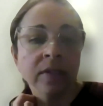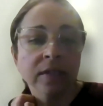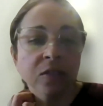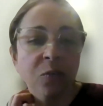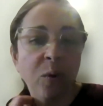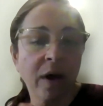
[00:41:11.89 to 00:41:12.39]

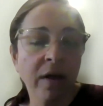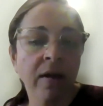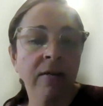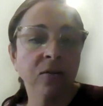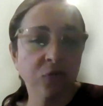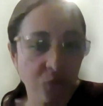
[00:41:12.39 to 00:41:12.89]
It's well
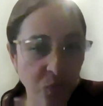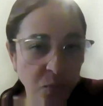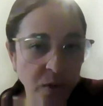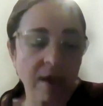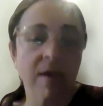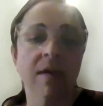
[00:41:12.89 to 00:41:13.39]

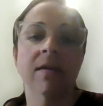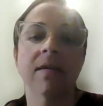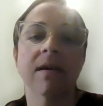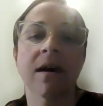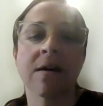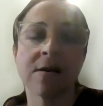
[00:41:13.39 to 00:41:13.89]

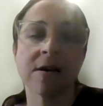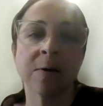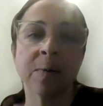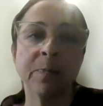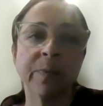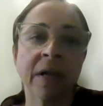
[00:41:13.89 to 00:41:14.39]
underway,
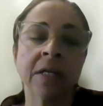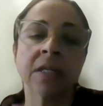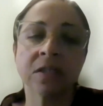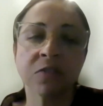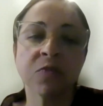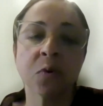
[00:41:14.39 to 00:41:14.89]
and it
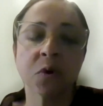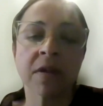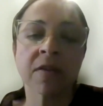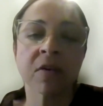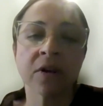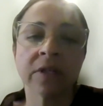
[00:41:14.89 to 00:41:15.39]
is
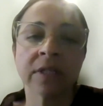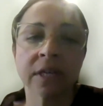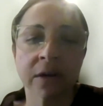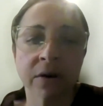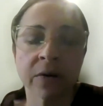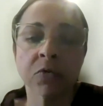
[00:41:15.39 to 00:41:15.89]
focused on
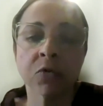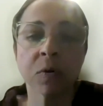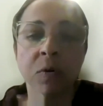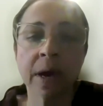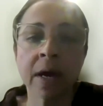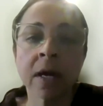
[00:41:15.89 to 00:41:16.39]
Ontario and
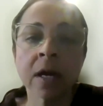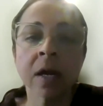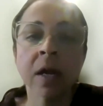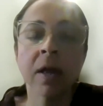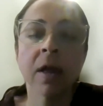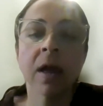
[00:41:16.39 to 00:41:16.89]
Quebec.
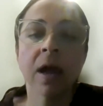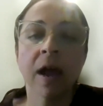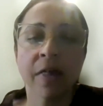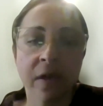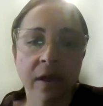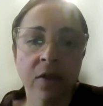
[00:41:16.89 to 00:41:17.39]
I
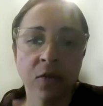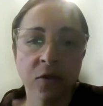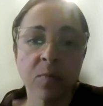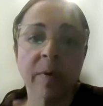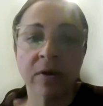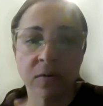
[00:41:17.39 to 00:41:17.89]
think, the
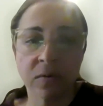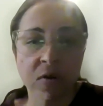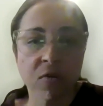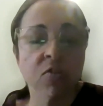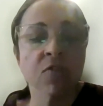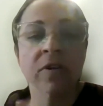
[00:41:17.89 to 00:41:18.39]
Better
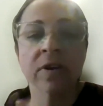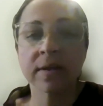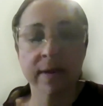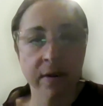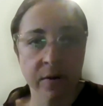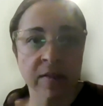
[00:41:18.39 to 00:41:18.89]
Registry is
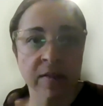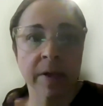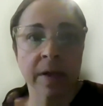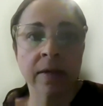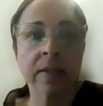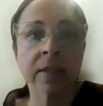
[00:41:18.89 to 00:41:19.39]
now
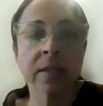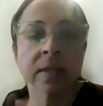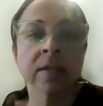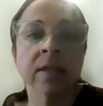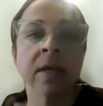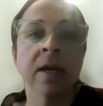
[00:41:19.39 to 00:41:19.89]

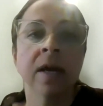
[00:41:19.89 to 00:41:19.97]
expanded.